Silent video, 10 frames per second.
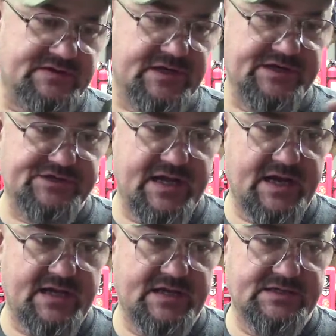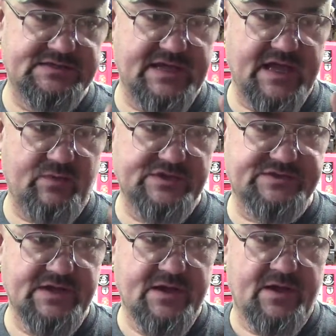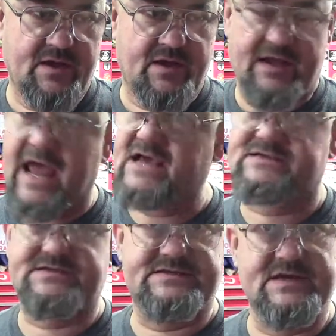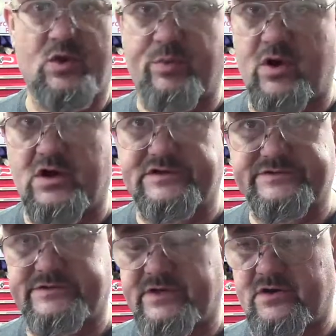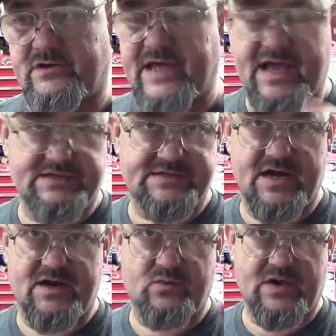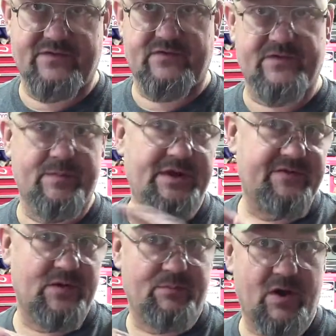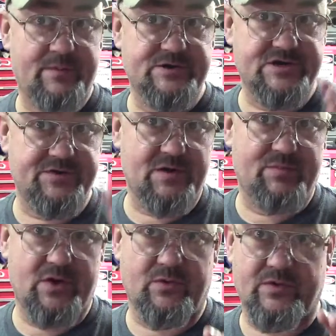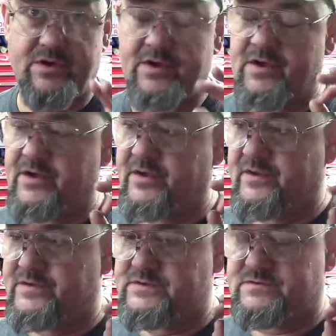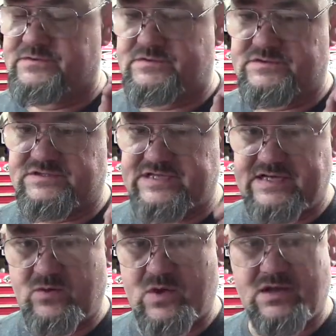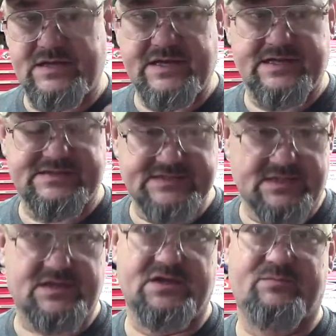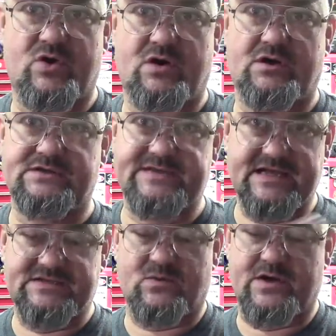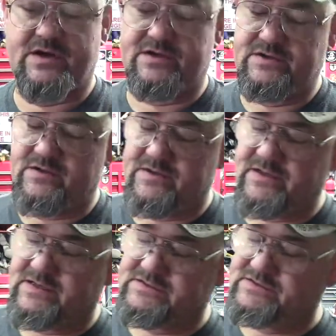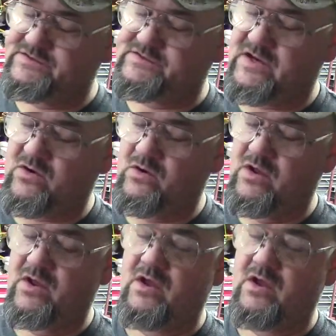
Sunny Shenanigans, it was cast steel parts, or cast iron, whatever, from a different barber chair that broke. TIG welding it silicon bronze. That's what we're going to do to this. So,